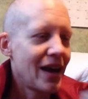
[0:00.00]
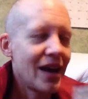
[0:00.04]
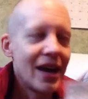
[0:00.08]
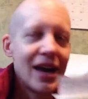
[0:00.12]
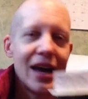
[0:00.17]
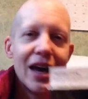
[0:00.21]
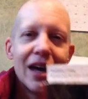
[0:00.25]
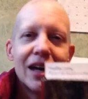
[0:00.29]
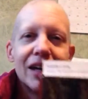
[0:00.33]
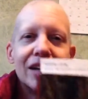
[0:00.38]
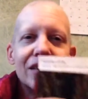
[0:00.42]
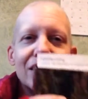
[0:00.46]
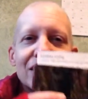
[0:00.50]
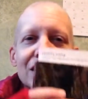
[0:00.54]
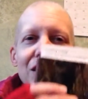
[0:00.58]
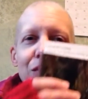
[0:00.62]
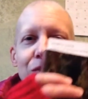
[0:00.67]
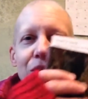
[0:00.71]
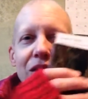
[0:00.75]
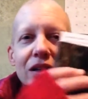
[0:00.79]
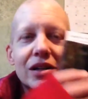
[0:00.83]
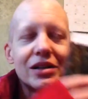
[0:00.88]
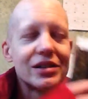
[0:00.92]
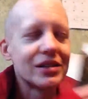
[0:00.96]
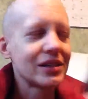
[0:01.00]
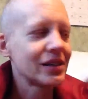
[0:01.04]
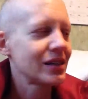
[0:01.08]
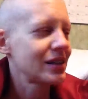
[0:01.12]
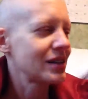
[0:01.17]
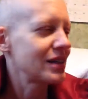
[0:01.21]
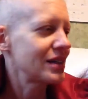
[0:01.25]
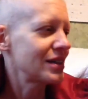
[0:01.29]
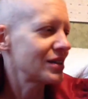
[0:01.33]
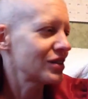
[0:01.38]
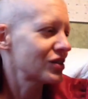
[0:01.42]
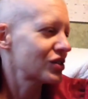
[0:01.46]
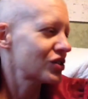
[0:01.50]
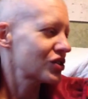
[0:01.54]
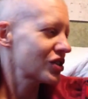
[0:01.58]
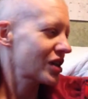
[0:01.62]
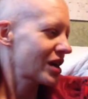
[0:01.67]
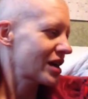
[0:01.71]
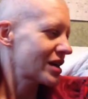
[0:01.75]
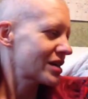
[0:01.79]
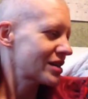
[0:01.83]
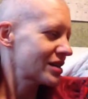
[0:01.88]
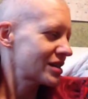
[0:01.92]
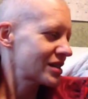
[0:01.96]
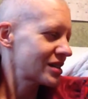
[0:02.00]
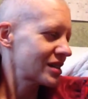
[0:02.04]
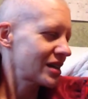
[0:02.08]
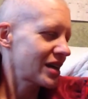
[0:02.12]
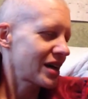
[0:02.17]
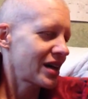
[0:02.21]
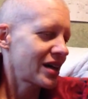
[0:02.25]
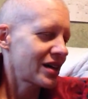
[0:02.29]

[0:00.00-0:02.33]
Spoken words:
And this one is just